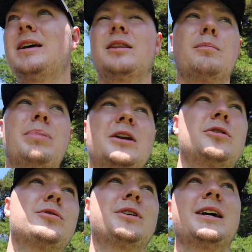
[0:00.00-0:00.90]
the better
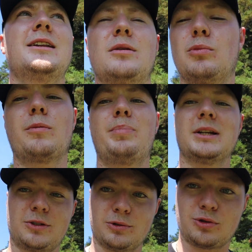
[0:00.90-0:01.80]
you'll get, the more
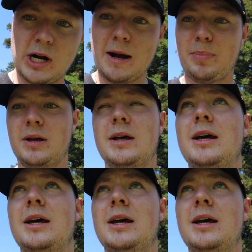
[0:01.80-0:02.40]
putts you'll drop.